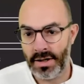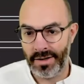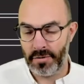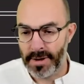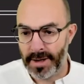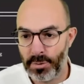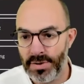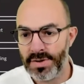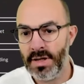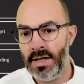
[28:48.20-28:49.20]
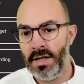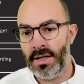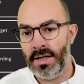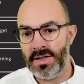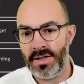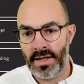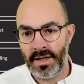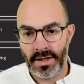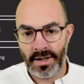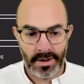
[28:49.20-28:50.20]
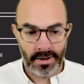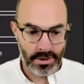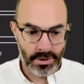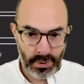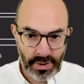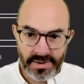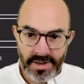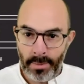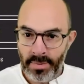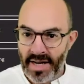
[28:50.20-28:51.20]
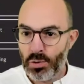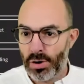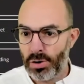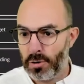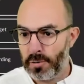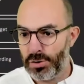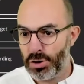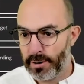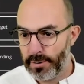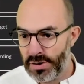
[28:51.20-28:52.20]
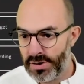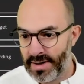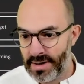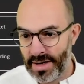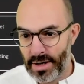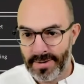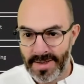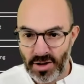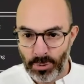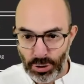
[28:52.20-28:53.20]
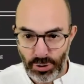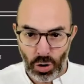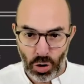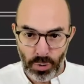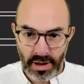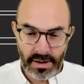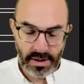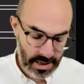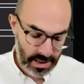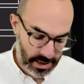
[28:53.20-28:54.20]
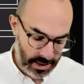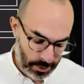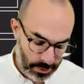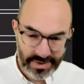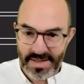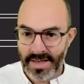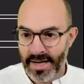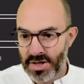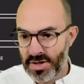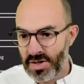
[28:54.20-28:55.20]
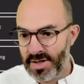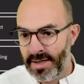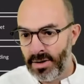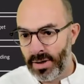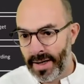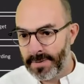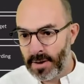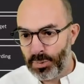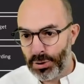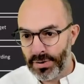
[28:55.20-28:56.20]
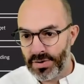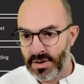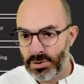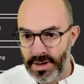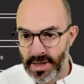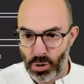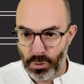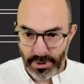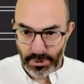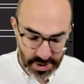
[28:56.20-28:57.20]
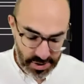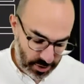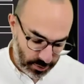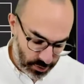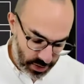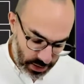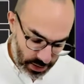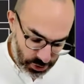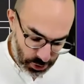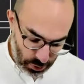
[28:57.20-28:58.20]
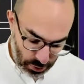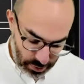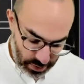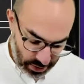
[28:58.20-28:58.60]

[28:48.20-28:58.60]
environment. It's a real-time network of servers that are distributed globally. And this edge is the single entry point into the Adobe ecosystem. So